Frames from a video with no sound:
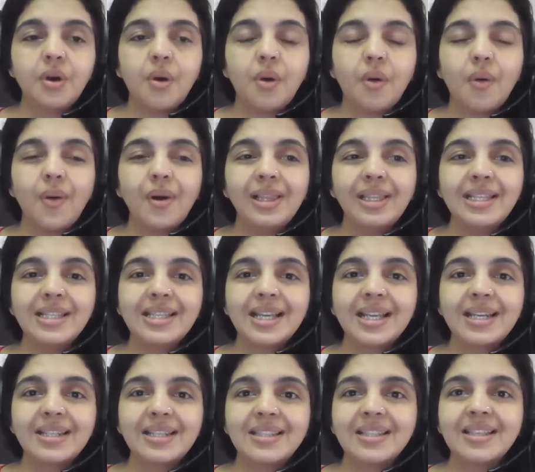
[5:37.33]
All the
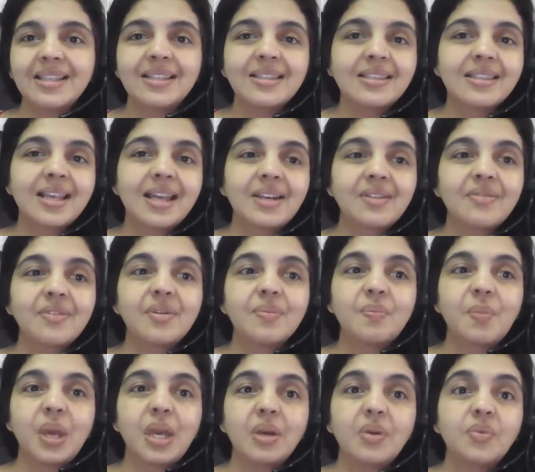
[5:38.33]
sentences that we
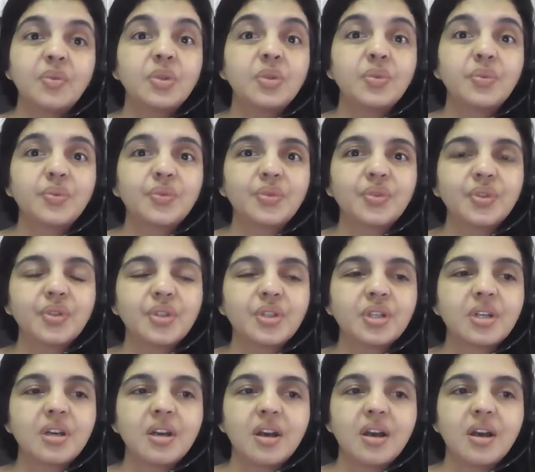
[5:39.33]
make with would.